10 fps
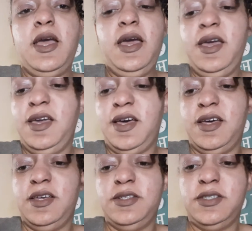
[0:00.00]
Hey
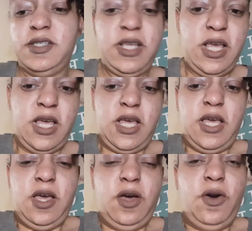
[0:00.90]
guys,
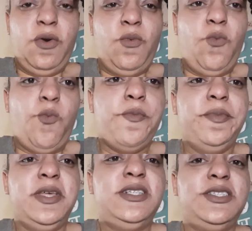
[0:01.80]

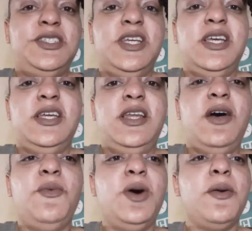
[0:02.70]
it's Jen.
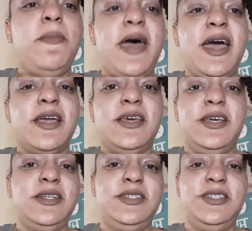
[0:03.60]
Welcome back
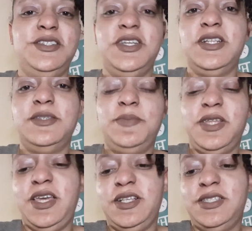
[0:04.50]
to Jen's
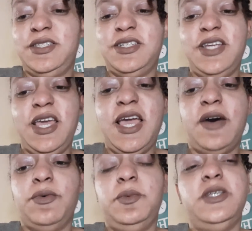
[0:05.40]
Place. Today
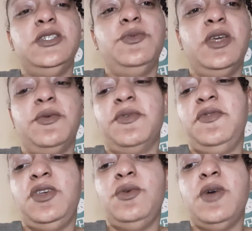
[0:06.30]
I will be doing a
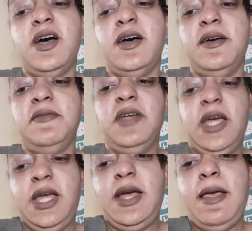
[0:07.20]
review of
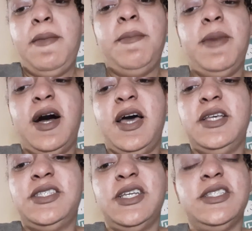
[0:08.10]

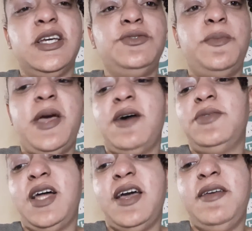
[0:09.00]
My
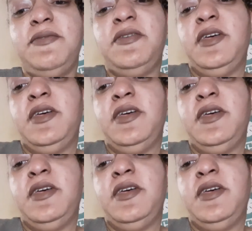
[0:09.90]
600-Pound Life,